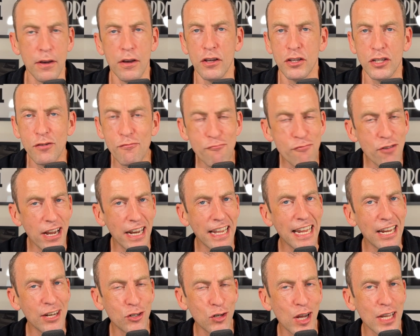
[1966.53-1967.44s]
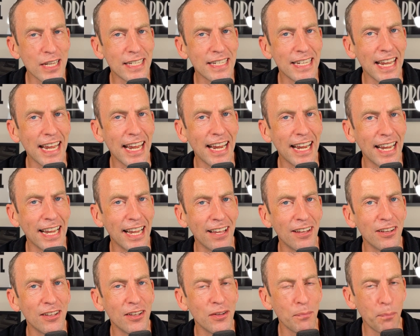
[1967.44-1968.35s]
Some really interesting
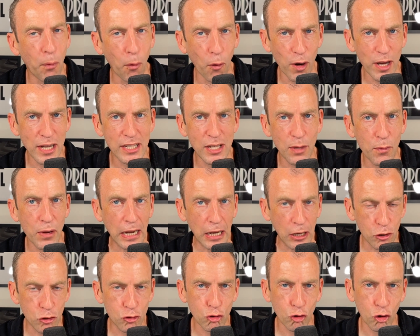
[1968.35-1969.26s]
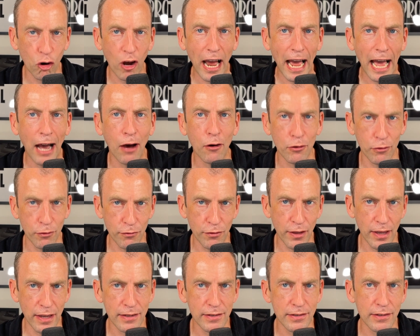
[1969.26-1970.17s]
points that we could draw out of
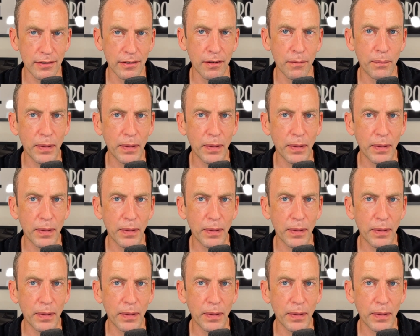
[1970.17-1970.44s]
this